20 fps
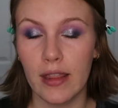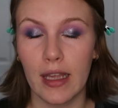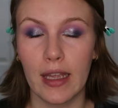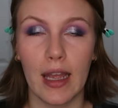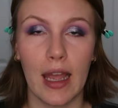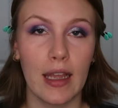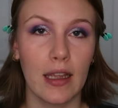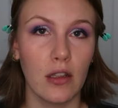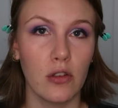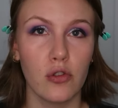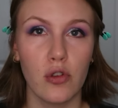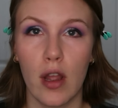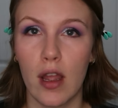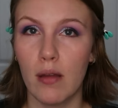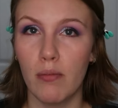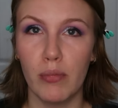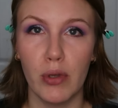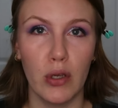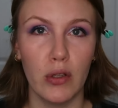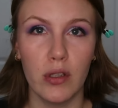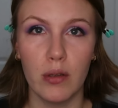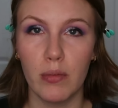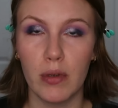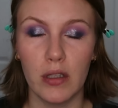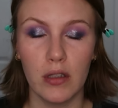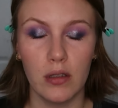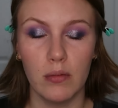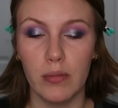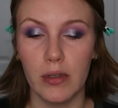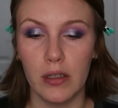Like I can try and build,
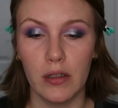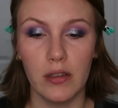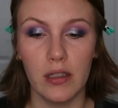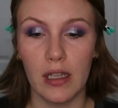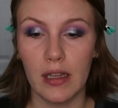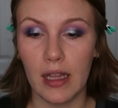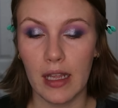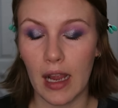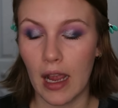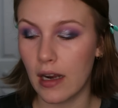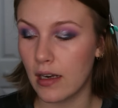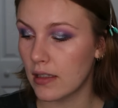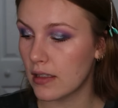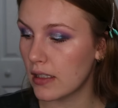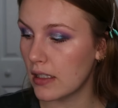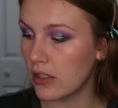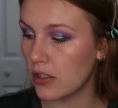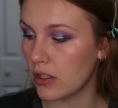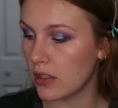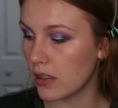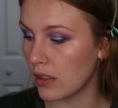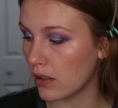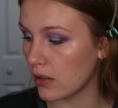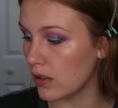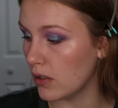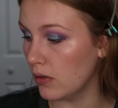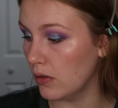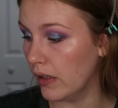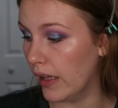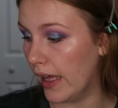and they honestly just look
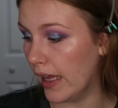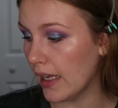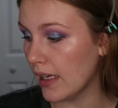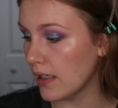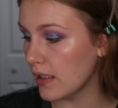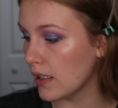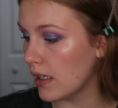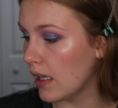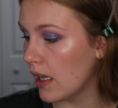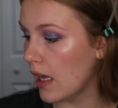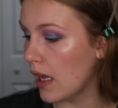too light.